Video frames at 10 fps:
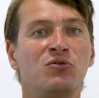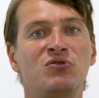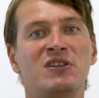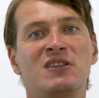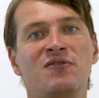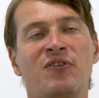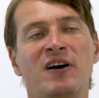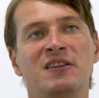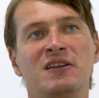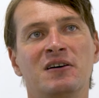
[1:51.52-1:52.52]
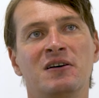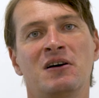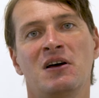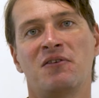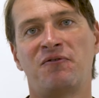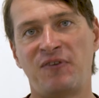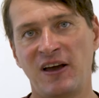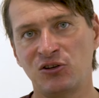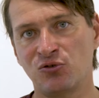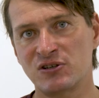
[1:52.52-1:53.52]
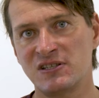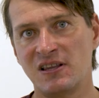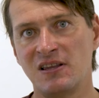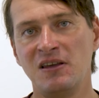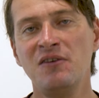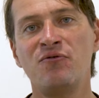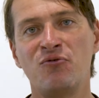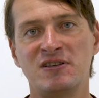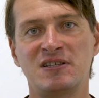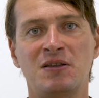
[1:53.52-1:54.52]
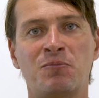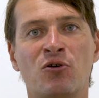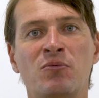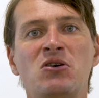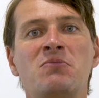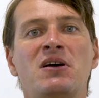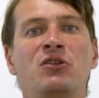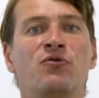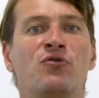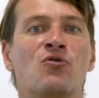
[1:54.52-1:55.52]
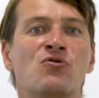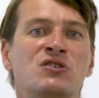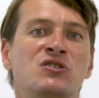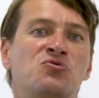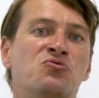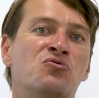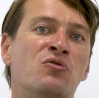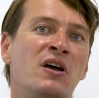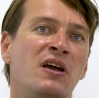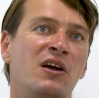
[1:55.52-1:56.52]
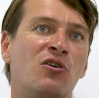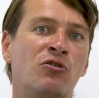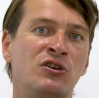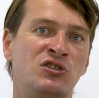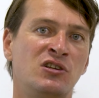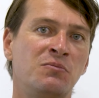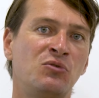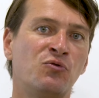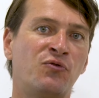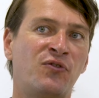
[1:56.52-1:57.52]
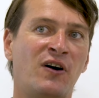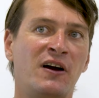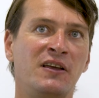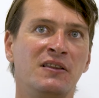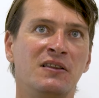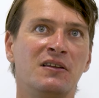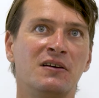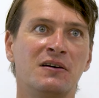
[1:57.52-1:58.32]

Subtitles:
to identify the factors that influence that problem, and of course to encourage them to find